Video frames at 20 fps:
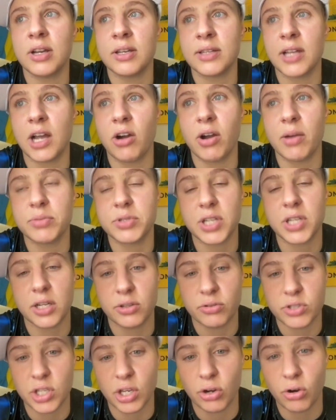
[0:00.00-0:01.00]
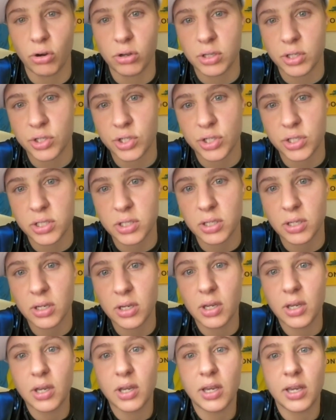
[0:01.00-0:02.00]
now I'm studying psychologist,
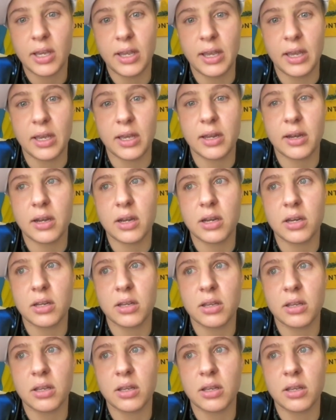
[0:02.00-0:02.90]
and